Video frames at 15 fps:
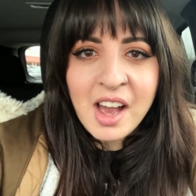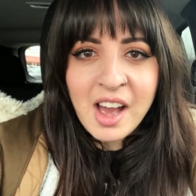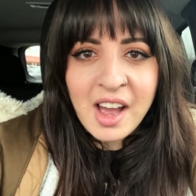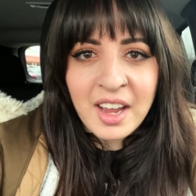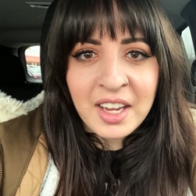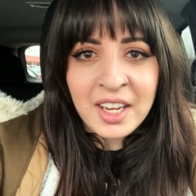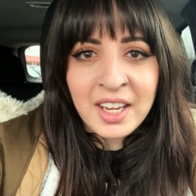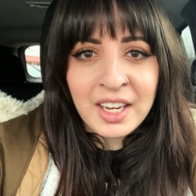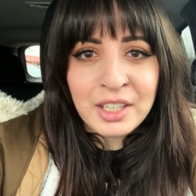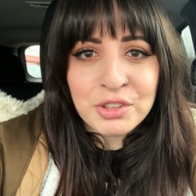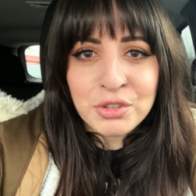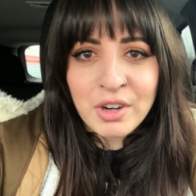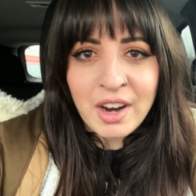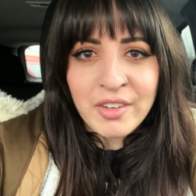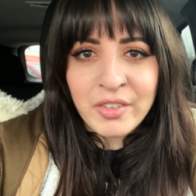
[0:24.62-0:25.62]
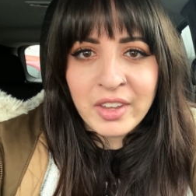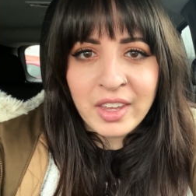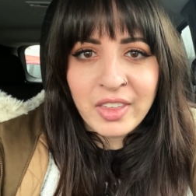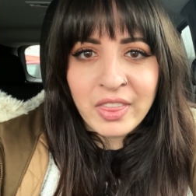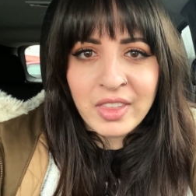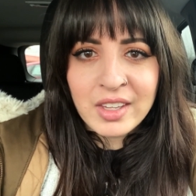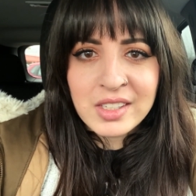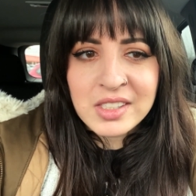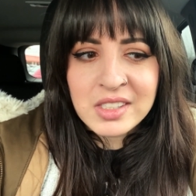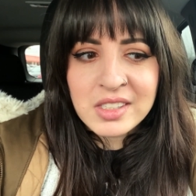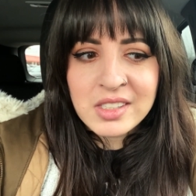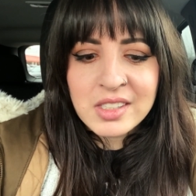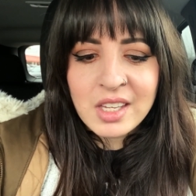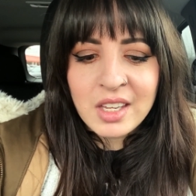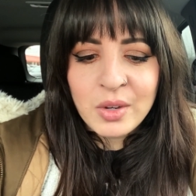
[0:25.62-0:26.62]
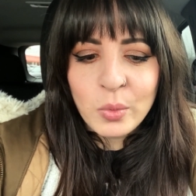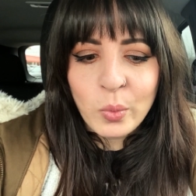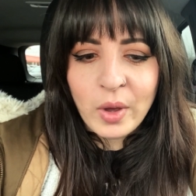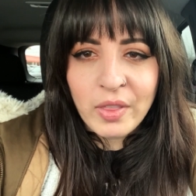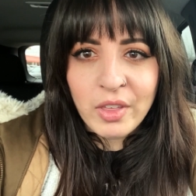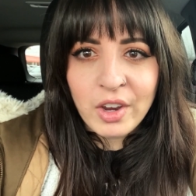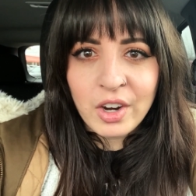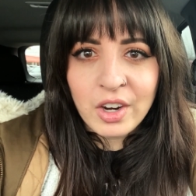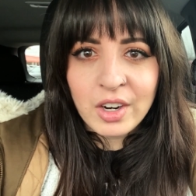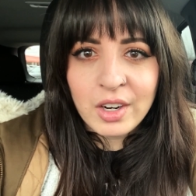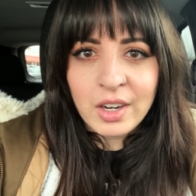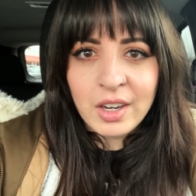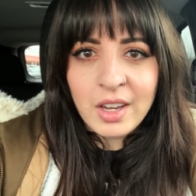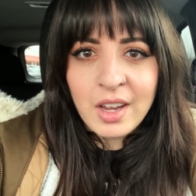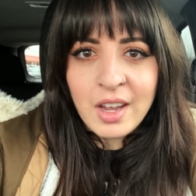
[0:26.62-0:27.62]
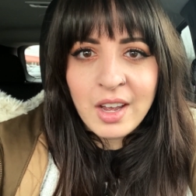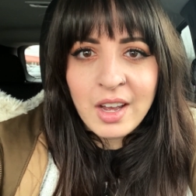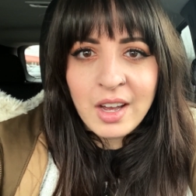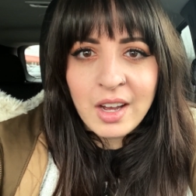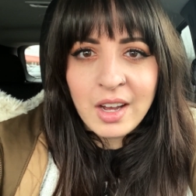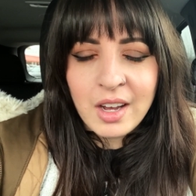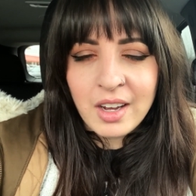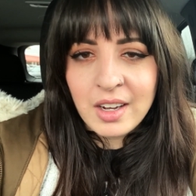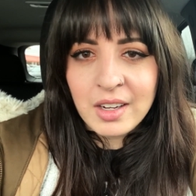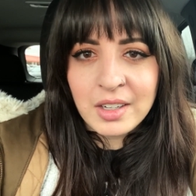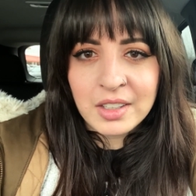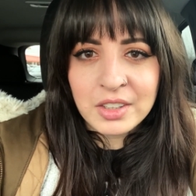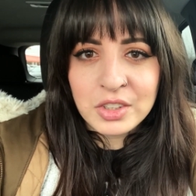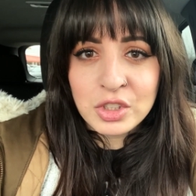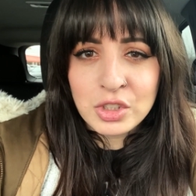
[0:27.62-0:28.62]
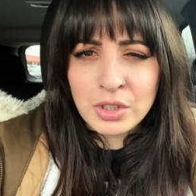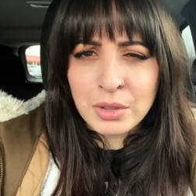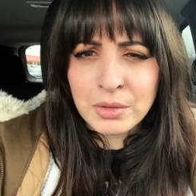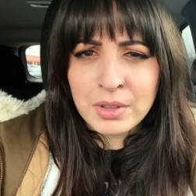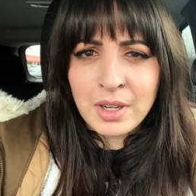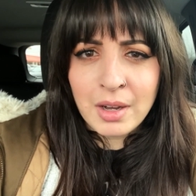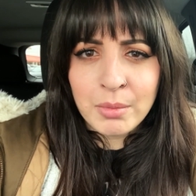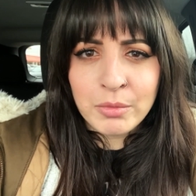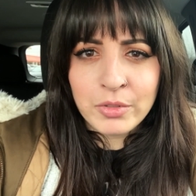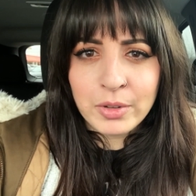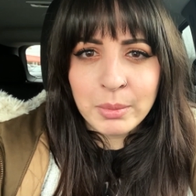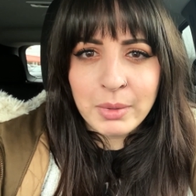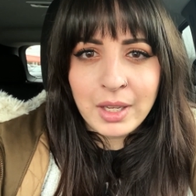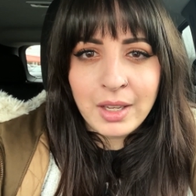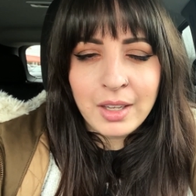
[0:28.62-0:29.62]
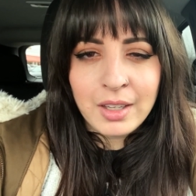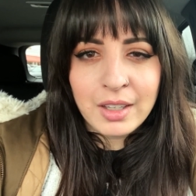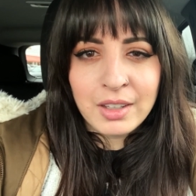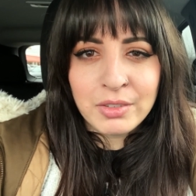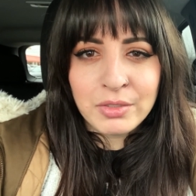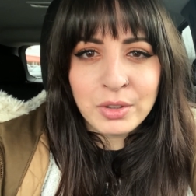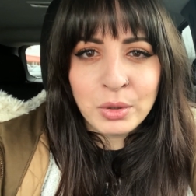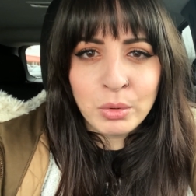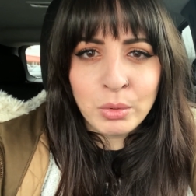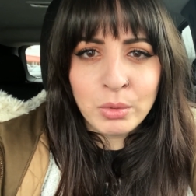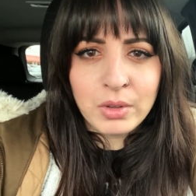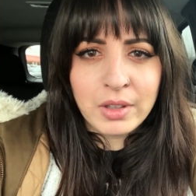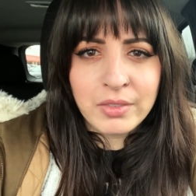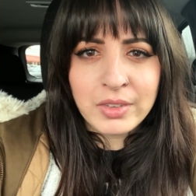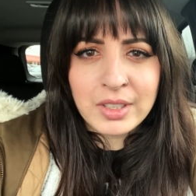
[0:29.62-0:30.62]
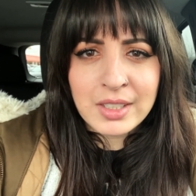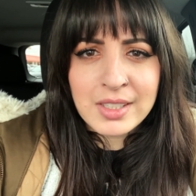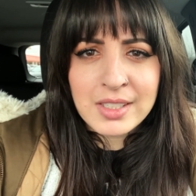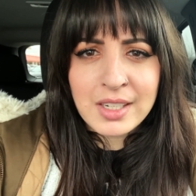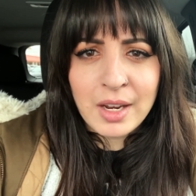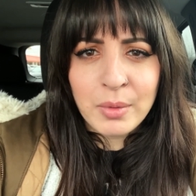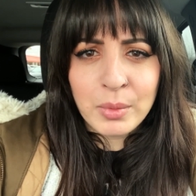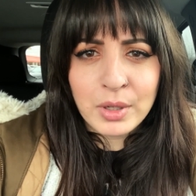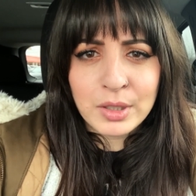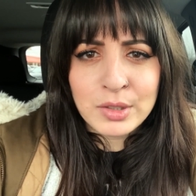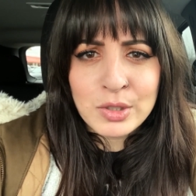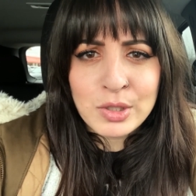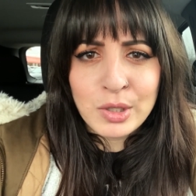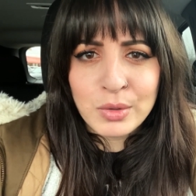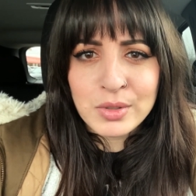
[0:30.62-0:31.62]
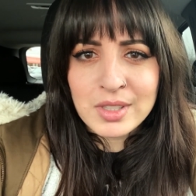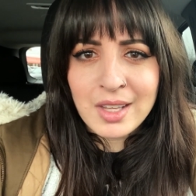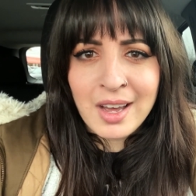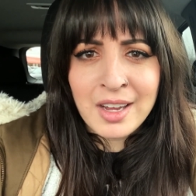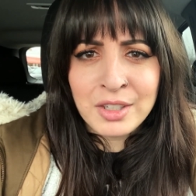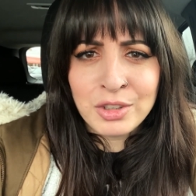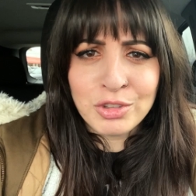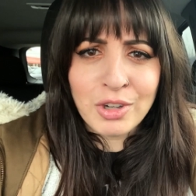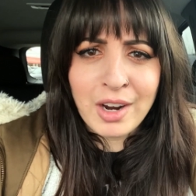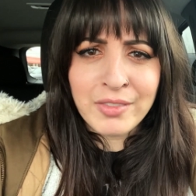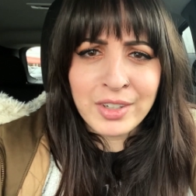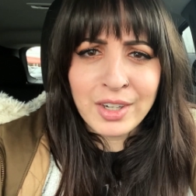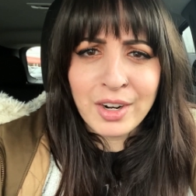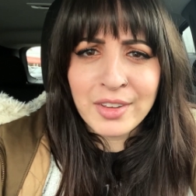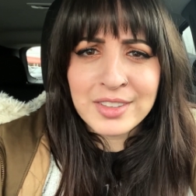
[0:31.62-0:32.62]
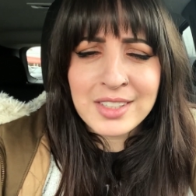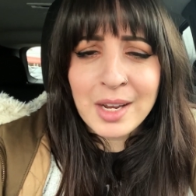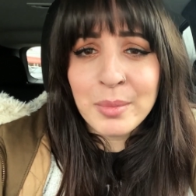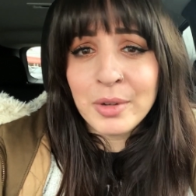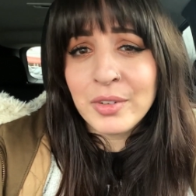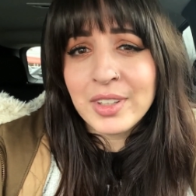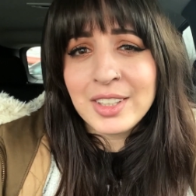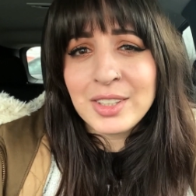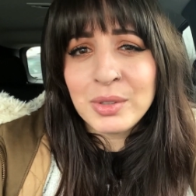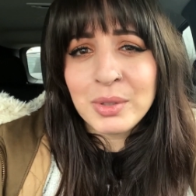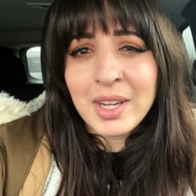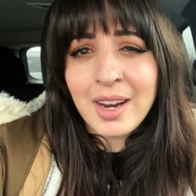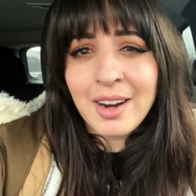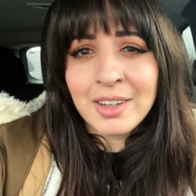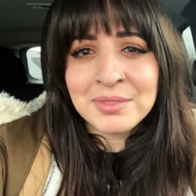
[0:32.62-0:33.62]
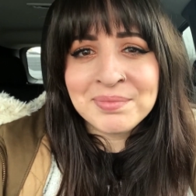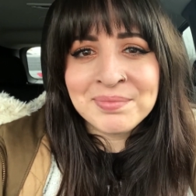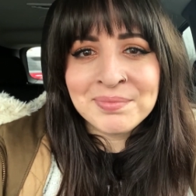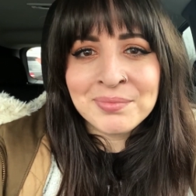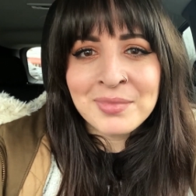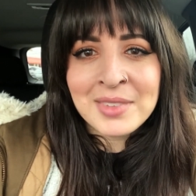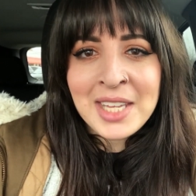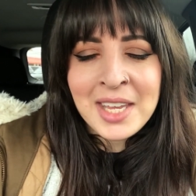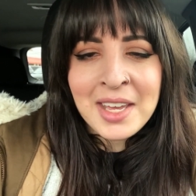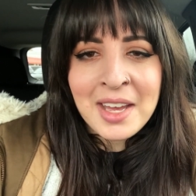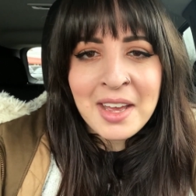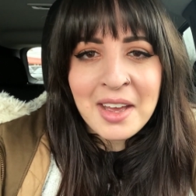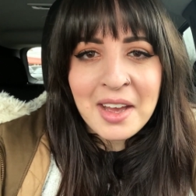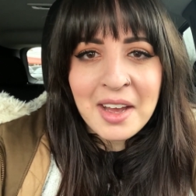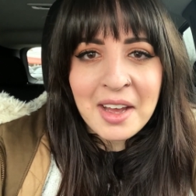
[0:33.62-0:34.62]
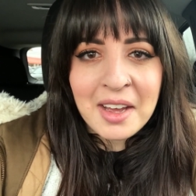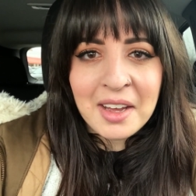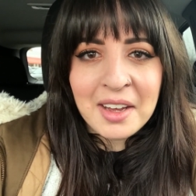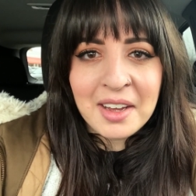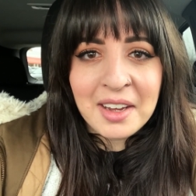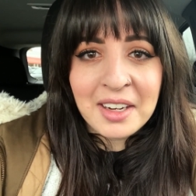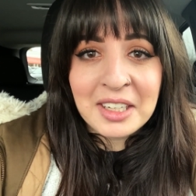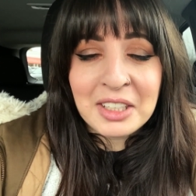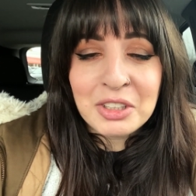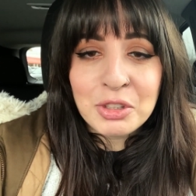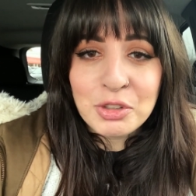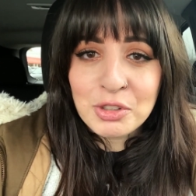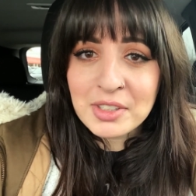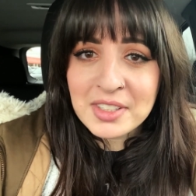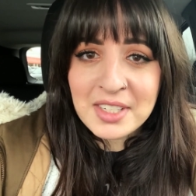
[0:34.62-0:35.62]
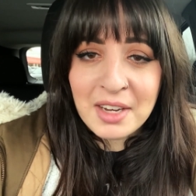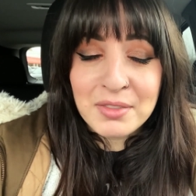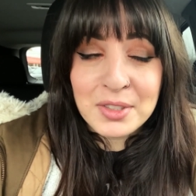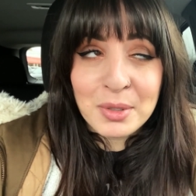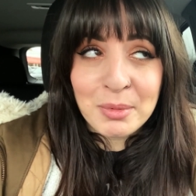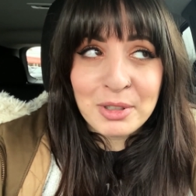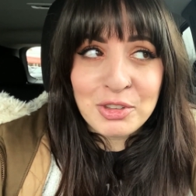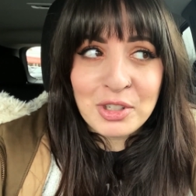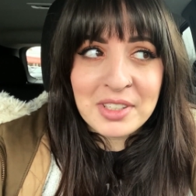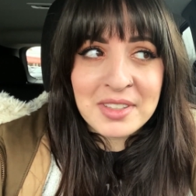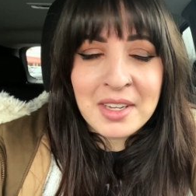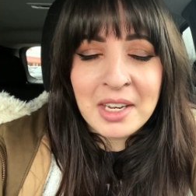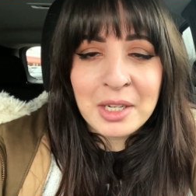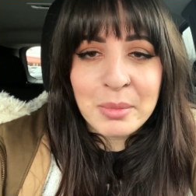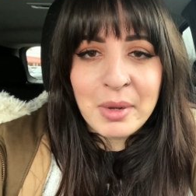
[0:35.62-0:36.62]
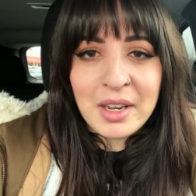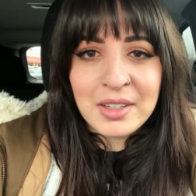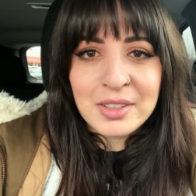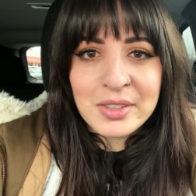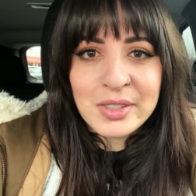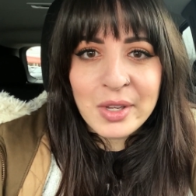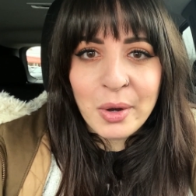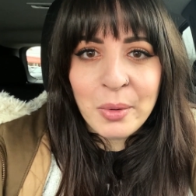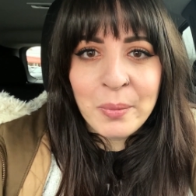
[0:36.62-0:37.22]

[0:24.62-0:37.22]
I hate driving in this weather. Don't come for me if you live in a state where it snows a lot and you drive in it all the time. I really don't care. I just have so much anxiety about it. So